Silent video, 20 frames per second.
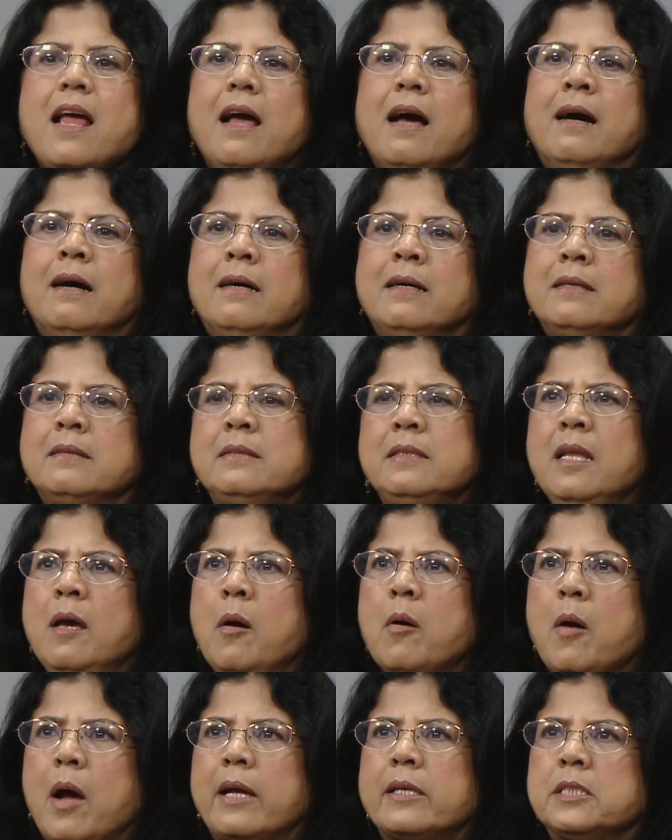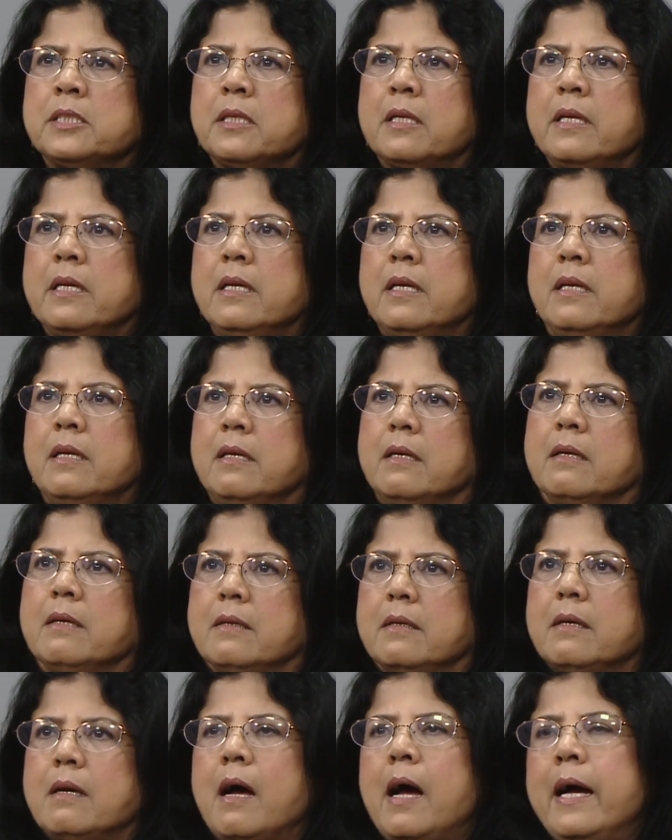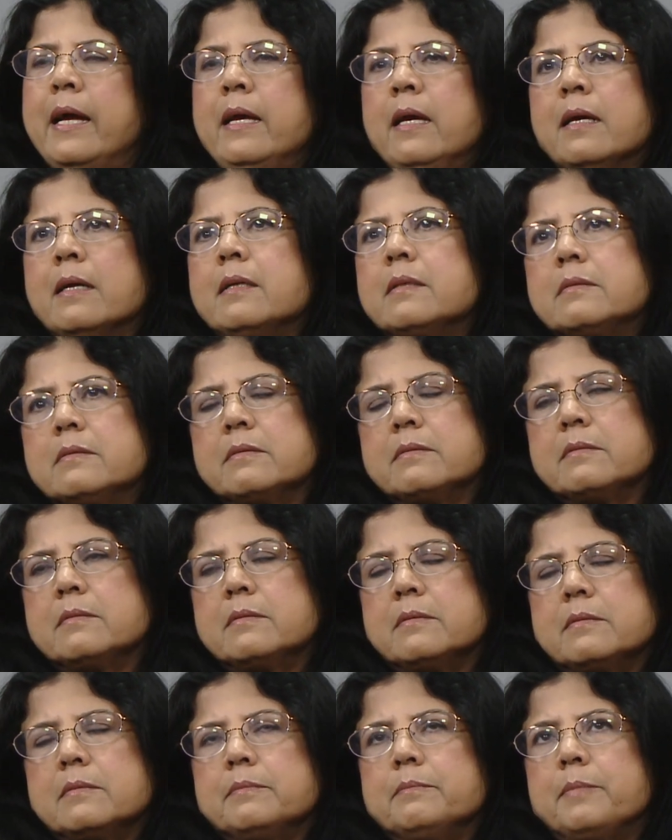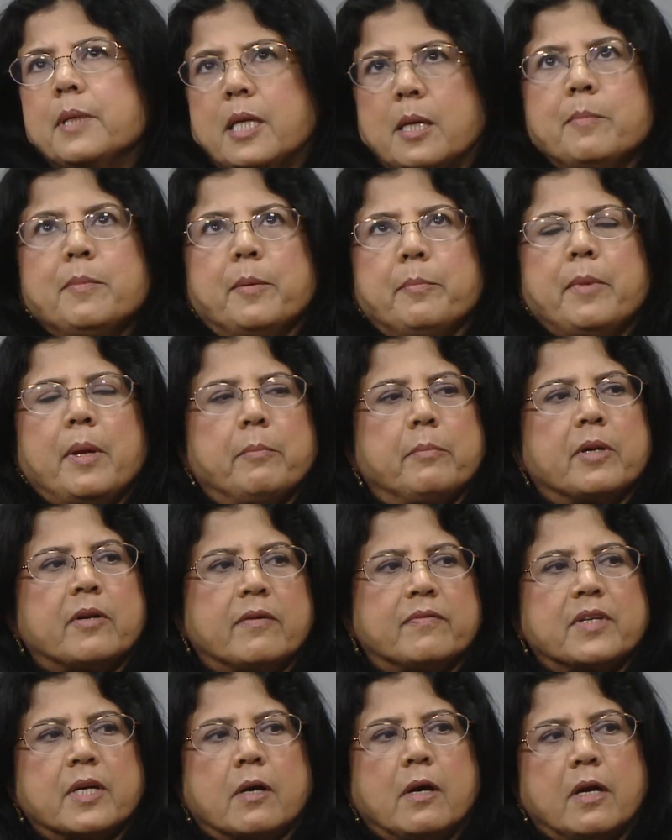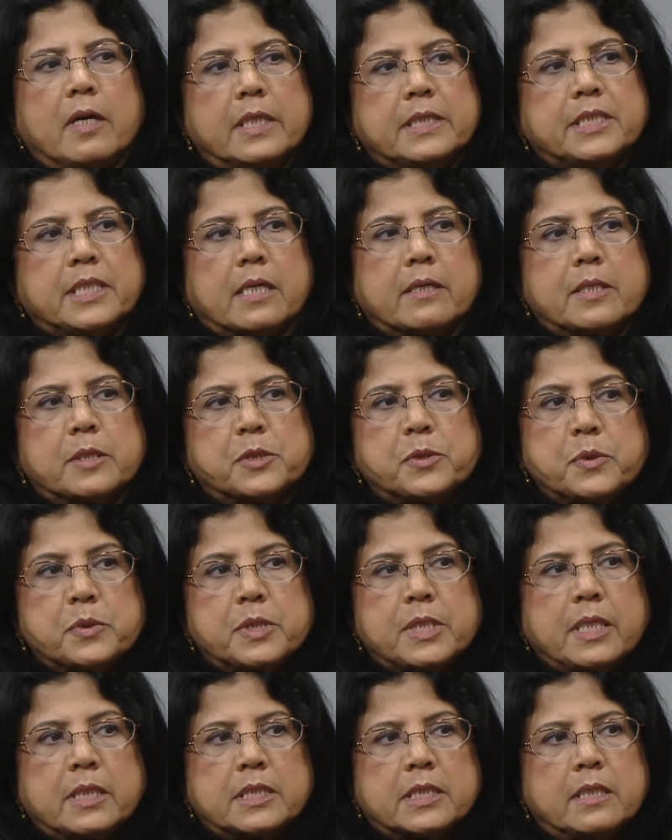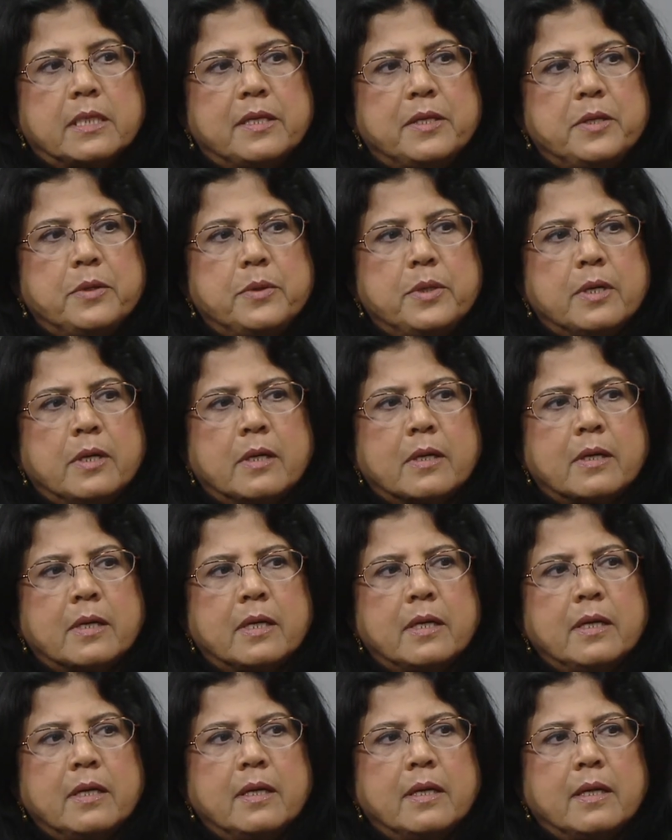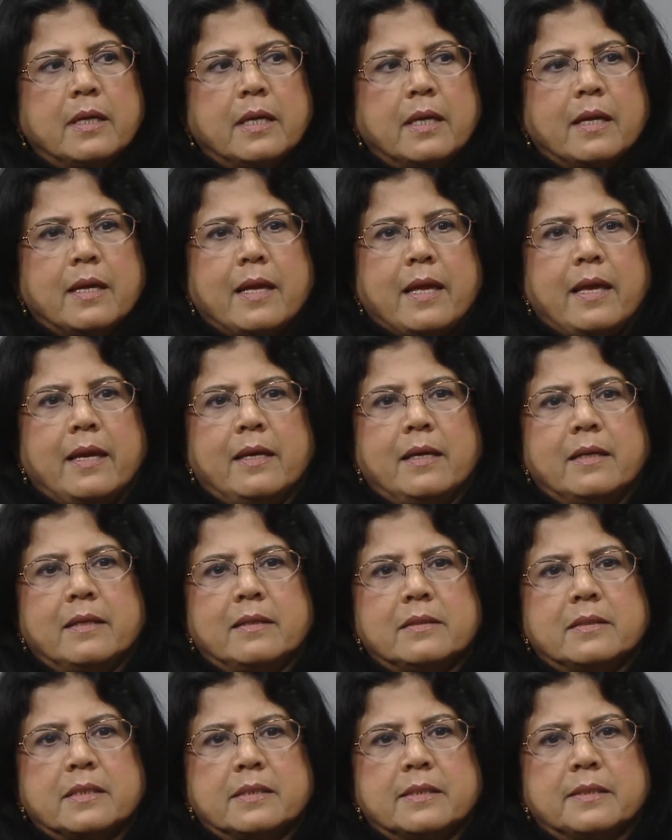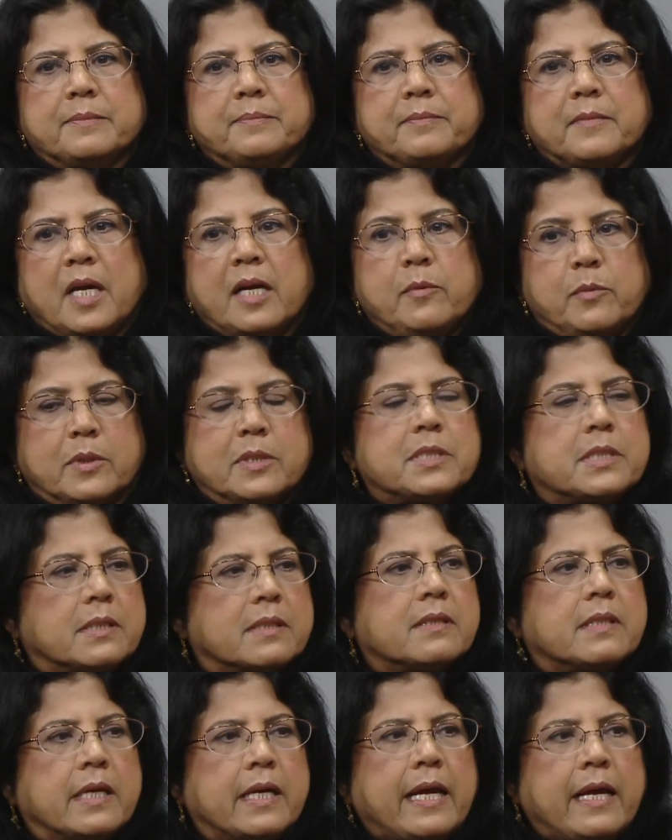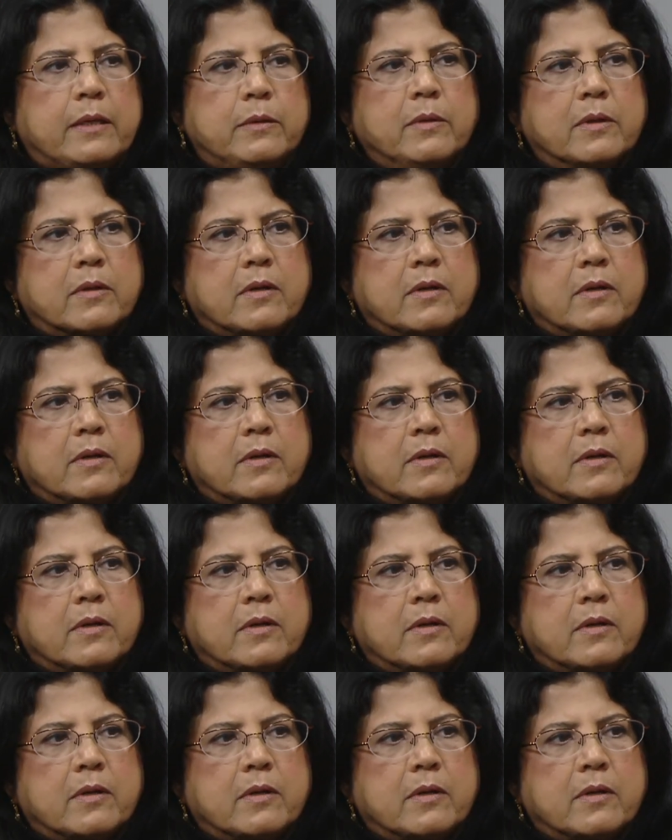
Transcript: No, actually, I had become a member of the College Art Association in New York, and I was at the annual